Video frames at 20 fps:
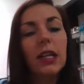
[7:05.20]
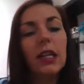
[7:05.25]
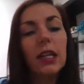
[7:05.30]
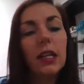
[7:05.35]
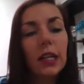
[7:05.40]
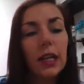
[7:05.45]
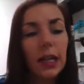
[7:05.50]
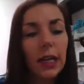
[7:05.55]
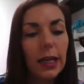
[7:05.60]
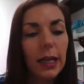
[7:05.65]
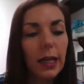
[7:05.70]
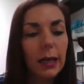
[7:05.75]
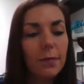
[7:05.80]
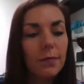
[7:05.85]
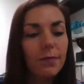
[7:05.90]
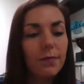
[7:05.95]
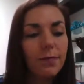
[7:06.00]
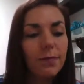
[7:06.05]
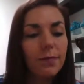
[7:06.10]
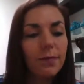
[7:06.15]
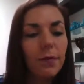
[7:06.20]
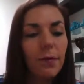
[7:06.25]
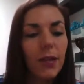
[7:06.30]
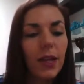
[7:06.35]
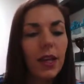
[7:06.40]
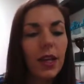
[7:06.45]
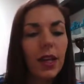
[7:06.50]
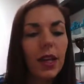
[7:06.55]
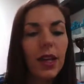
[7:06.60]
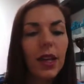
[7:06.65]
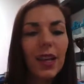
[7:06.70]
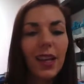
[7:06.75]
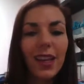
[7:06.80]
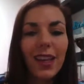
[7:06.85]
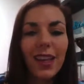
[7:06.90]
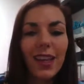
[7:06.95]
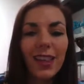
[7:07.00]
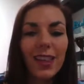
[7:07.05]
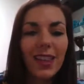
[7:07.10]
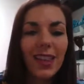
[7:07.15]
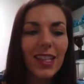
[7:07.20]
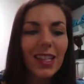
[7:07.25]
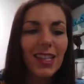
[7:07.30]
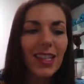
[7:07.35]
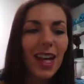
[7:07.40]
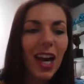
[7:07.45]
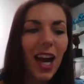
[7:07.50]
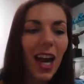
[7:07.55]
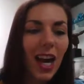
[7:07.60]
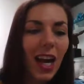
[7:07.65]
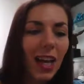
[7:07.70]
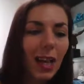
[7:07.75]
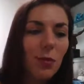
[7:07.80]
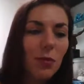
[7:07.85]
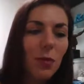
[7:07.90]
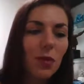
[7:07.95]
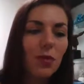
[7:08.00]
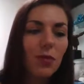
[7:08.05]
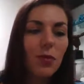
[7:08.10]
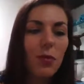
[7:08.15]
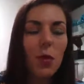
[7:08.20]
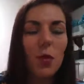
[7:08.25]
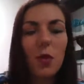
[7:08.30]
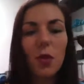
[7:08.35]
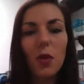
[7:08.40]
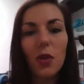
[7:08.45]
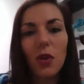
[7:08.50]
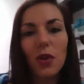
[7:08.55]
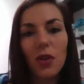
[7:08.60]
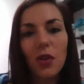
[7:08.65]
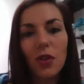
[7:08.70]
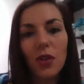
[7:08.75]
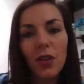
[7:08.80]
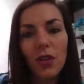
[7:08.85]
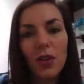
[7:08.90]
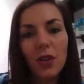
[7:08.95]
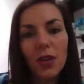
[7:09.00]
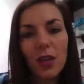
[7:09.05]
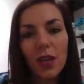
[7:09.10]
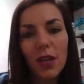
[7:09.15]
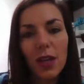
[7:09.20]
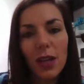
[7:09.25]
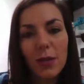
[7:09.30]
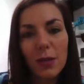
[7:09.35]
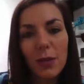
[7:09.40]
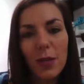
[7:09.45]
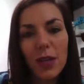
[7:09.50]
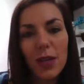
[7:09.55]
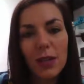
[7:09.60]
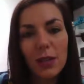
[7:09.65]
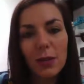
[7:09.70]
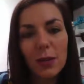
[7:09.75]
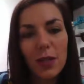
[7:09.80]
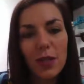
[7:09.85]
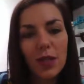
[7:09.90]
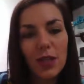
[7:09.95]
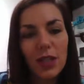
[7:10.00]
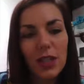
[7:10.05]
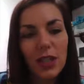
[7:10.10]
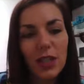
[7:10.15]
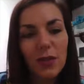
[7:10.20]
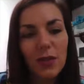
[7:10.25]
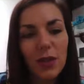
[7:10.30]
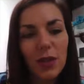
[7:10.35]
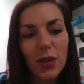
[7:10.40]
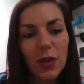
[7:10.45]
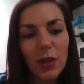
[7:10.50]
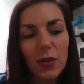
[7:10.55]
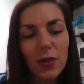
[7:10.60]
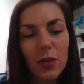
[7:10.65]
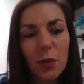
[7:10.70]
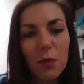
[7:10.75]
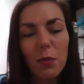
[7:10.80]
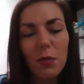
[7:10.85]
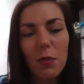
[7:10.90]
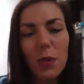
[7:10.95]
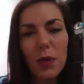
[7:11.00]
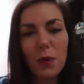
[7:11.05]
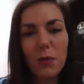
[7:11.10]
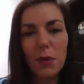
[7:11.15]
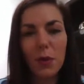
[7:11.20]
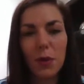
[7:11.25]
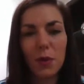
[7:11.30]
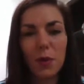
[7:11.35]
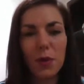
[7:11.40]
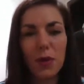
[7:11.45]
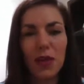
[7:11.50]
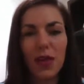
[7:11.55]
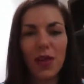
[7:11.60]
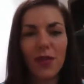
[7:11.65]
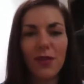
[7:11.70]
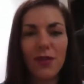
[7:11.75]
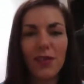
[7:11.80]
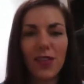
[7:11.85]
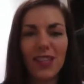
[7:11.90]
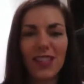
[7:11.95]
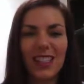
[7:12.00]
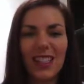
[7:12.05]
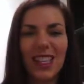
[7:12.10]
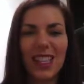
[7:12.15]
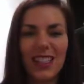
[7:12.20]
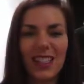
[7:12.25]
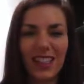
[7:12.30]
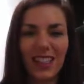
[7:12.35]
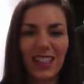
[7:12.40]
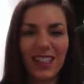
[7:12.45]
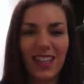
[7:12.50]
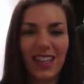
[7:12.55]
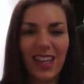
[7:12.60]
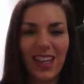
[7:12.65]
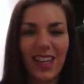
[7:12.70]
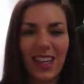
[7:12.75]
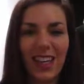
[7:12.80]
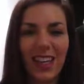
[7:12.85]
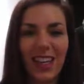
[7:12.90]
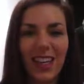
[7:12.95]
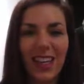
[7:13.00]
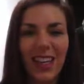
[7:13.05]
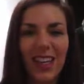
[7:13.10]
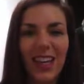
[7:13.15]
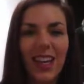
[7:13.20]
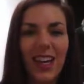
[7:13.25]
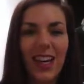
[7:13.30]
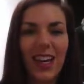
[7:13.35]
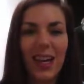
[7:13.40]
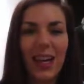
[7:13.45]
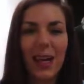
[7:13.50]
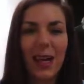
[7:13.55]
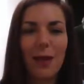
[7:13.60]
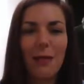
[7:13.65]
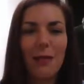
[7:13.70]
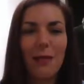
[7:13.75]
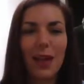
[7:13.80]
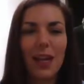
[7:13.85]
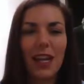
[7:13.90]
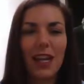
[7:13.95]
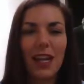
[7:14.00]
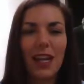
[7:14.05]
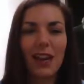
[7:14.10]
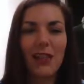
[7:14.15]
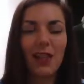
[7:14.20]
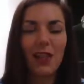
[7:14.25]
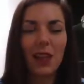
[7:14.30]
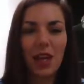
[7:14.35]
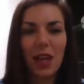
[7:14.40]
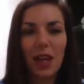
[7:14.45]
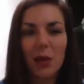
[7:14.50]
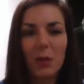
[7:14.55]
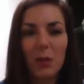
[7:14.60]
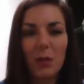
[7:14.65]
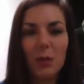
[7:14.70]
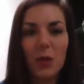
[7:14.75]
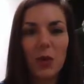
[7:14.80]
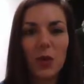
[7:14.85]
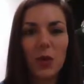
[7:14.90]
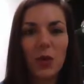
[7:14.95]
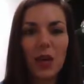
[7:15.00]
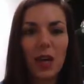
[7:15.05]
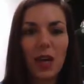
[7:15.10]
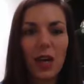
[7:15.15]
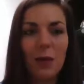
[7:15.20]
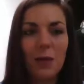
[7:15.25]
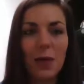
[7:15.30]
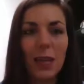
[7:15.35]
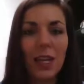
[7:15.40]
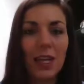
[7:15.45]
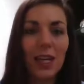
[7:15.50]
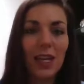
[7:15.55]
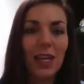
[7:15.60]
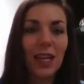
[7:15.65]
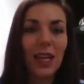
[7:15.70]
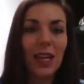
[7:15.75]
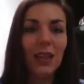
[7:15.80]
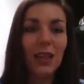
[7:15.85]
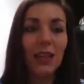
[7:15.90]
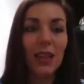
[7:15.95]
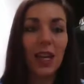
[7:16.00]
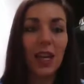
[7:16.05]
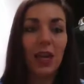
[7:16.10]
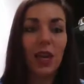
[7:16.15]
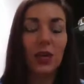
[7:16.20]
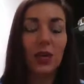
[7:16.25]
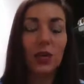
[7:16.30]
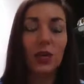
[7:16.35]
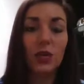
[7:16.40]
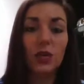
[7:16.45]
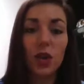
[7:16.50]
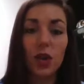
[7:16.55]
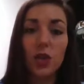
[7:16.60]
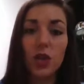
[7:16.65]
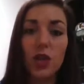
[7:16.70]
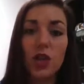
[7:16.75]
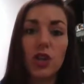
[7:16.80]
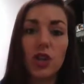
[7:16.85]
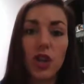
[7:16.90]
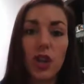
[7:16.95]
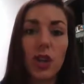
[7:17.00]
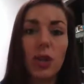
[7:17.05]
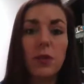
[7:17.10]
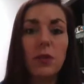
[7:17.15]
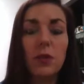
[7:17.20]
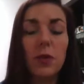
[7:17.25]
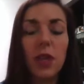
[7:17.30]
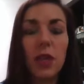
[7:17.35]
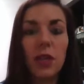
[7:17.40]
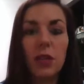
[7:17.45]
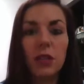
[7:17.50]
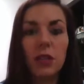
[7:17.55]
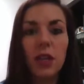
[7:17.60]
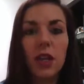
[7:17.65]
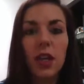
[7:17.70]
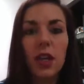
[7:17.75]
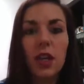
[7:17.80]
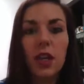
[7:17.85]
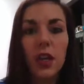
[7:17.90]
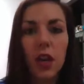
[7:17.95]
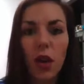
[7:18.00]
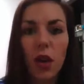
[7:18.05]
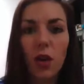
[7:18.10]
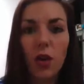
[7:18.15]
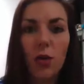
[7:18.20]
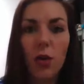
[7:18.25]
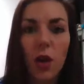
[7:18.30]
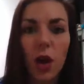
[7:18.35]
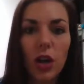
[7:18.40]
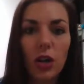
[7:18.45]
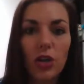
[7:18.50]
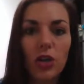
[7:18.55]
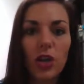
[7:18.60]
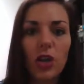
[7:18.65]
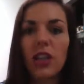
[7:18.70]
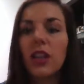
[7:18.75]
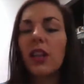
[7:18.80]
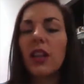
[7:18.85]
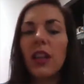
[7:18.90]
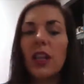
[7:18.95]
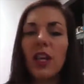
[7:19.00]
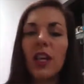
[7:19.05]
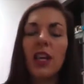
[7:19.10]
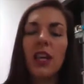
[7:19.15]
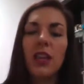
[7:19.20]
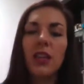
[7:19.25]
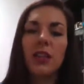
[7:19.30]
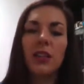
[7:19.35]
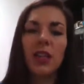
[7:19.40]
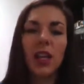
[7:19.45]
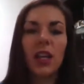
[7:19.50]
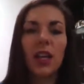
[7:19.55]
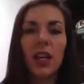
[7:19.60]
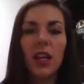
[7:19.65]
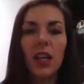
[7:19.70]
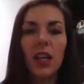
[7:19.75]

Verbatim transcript: Um, the type of porn can be especially difficult for people if it's escalating. Um, and I have a lot of people who come in and they are so ashamed because they are watching things that